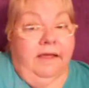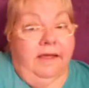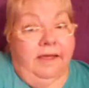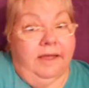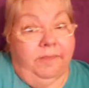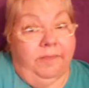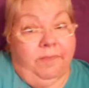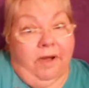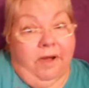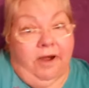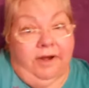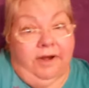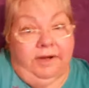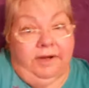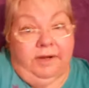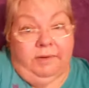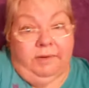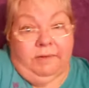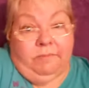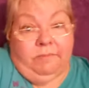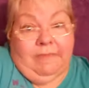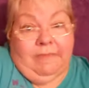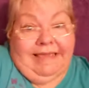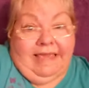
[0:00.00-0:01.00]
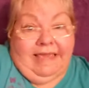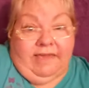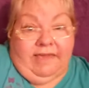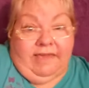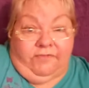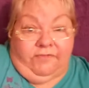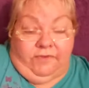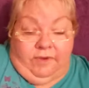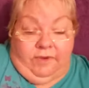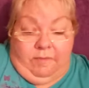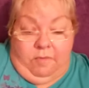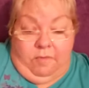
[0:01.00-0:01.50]
Pardon me
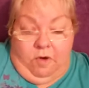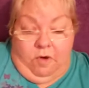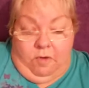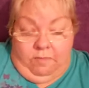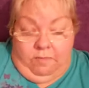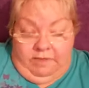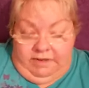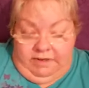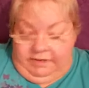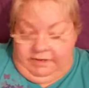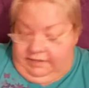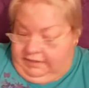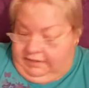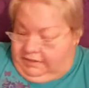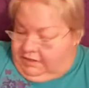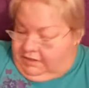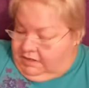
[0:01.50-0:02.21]
for a moment.